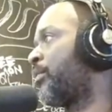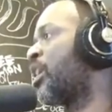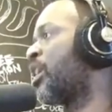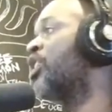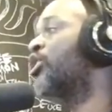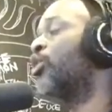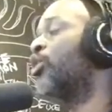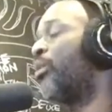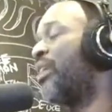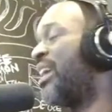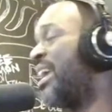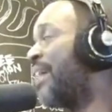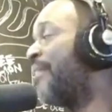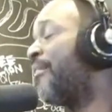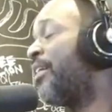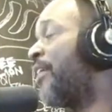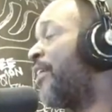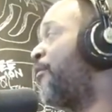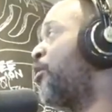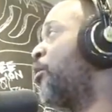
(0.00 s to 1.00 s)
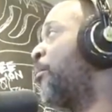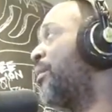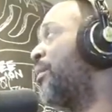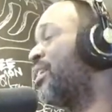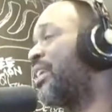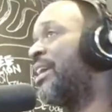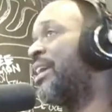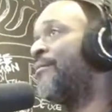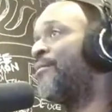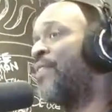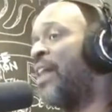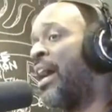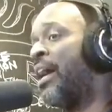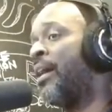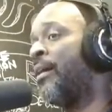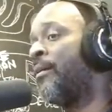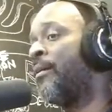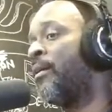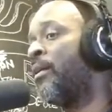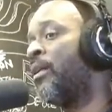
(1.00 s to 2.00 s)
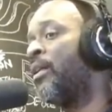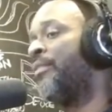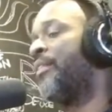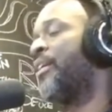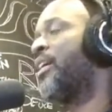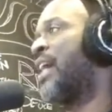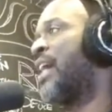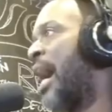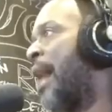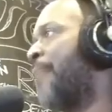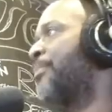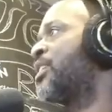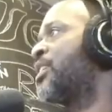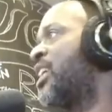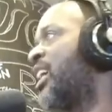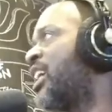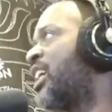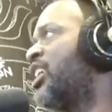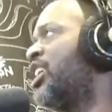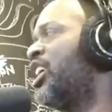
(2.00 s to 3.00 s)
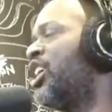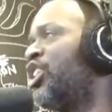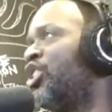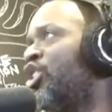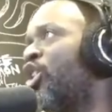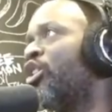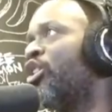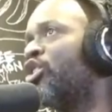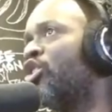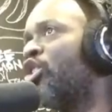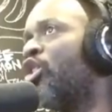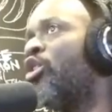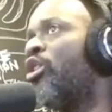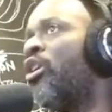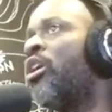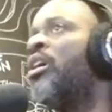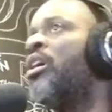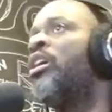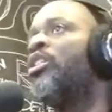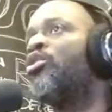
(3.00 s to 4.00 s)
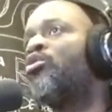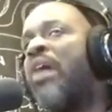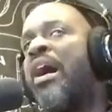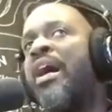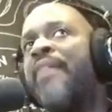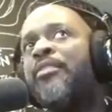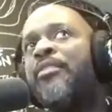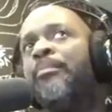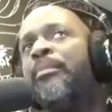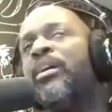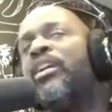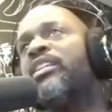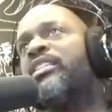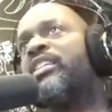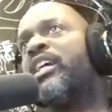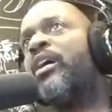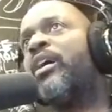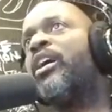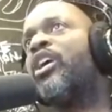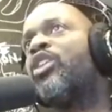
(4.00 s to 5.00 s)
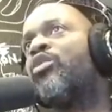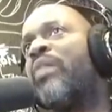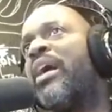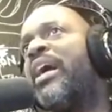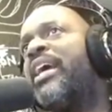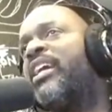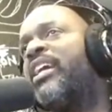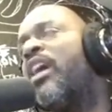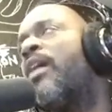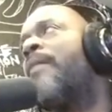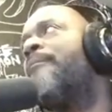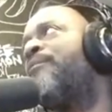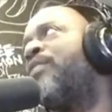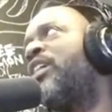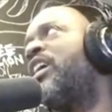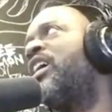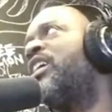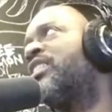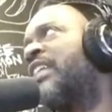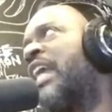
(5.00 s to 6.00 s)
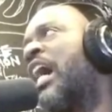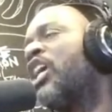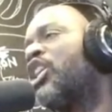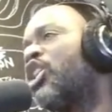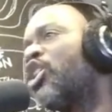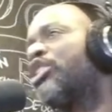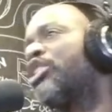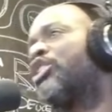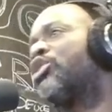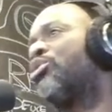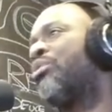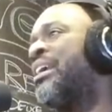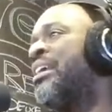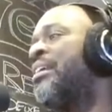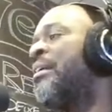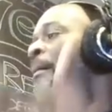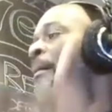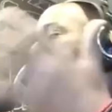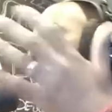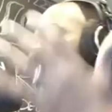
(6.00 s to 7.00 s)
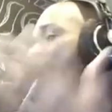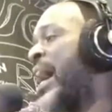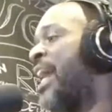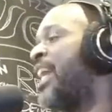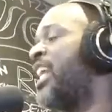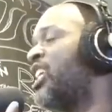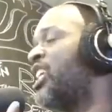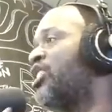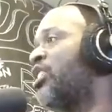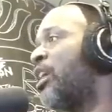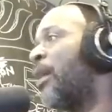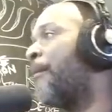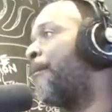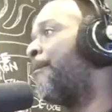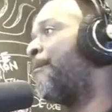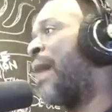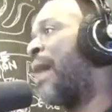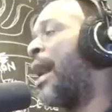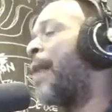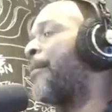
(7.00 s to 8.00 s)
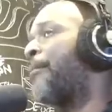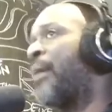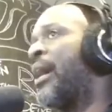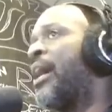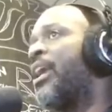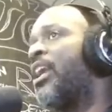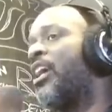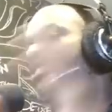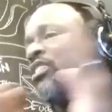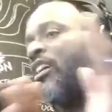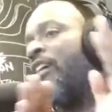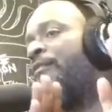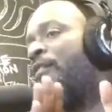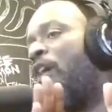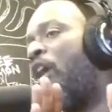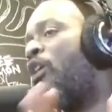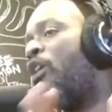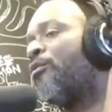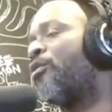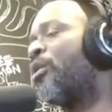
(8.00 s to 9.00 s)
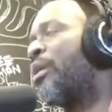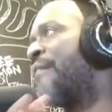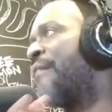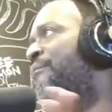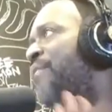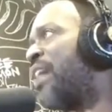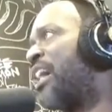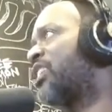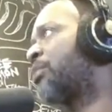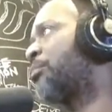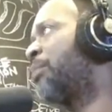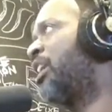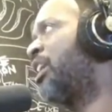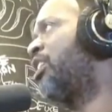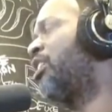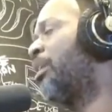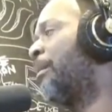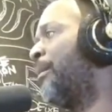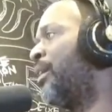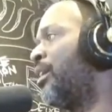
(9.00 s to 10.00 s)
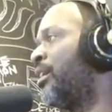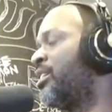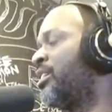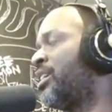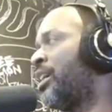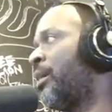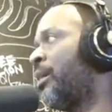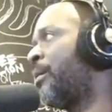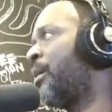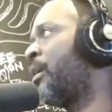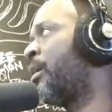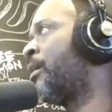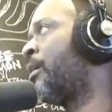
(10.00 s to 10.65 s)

So even if you believe that, the cops kicking in your door, driving military grade Humvees down your street, that is a byproduct of overinvestment in the military.